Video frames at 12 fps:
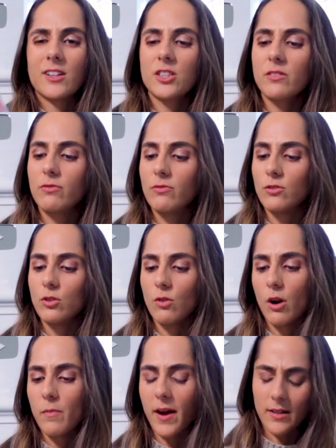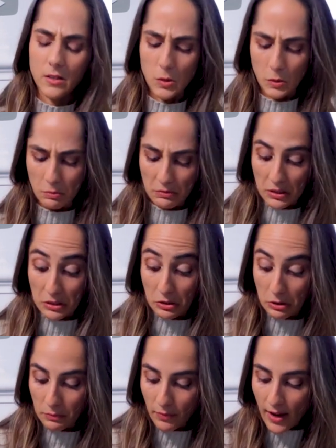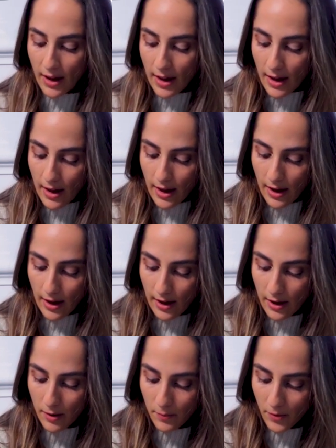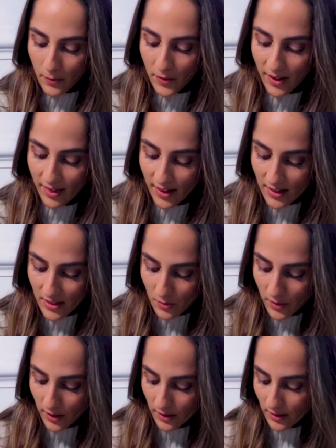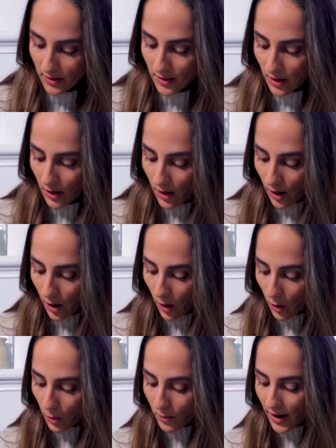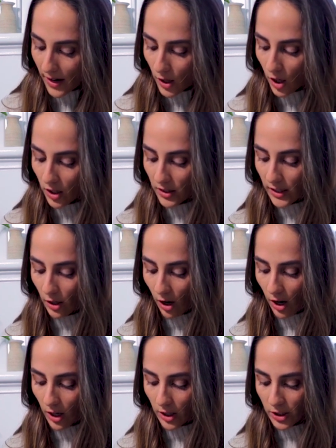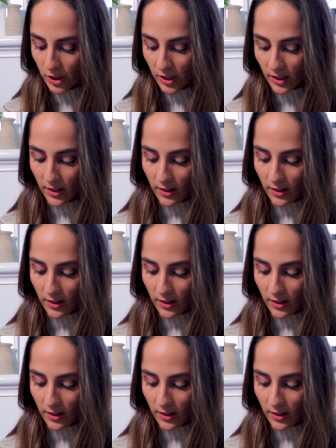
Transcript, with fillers: actually fluoro pastel, I don't know. Um, what are these ones? Oh my golly gosh.